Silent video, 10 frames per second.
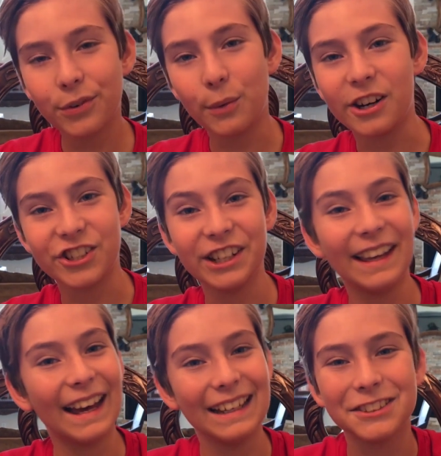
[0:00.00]
for
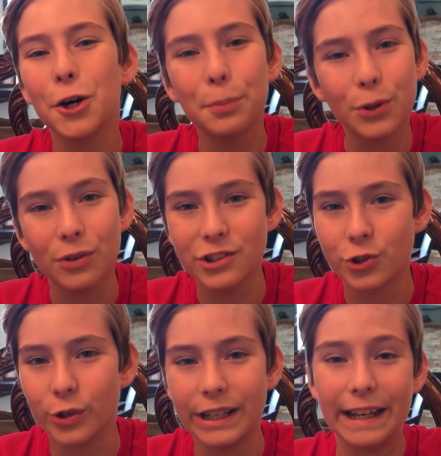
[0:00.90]
watching guys, hope you
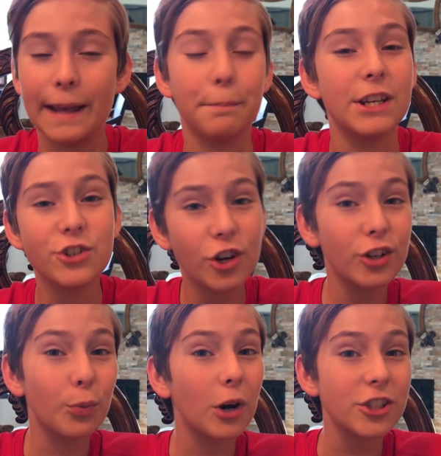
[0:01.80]
enjoyed, and be
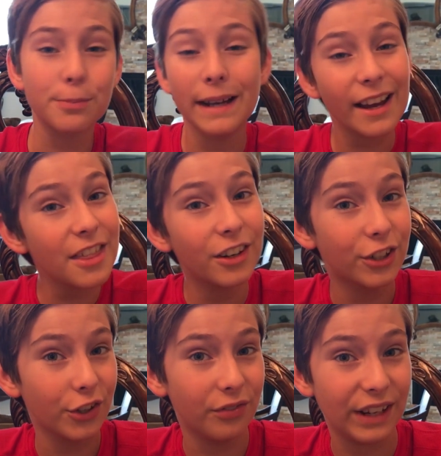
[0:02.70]
sure to watch my other
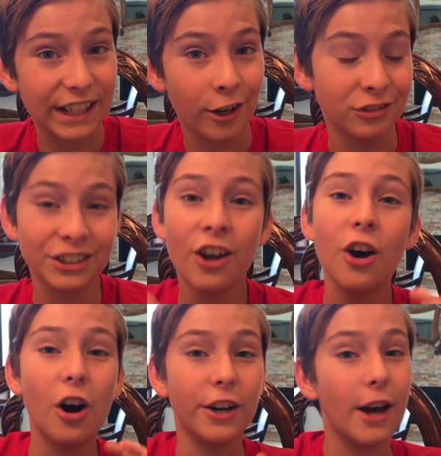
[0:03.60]
two videos
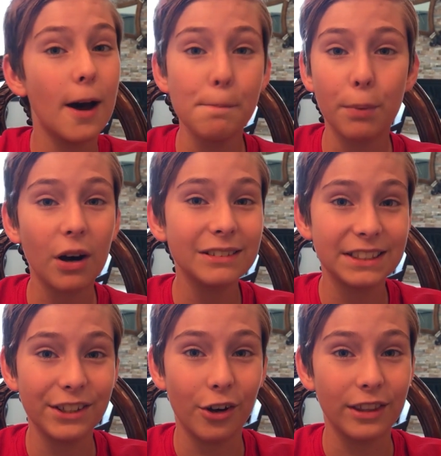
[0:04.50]
on
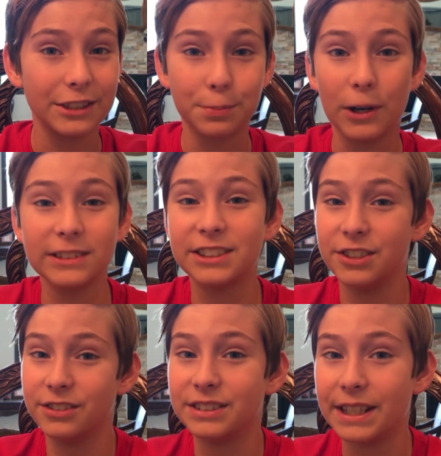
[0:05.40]
unboxing all these parts
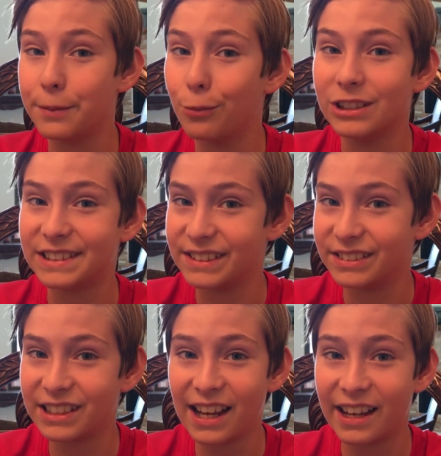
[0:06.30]
and seeing what's
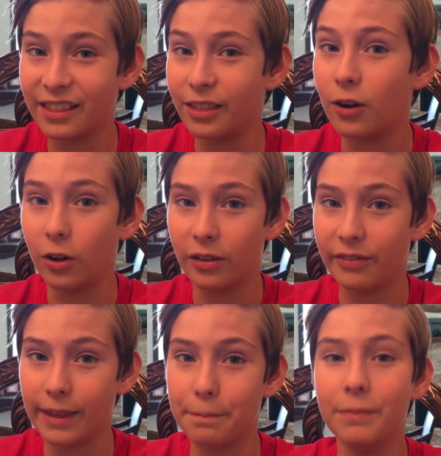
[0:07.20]
inside all
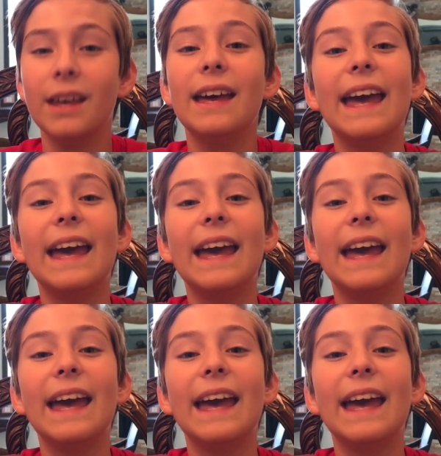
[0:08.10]
of them,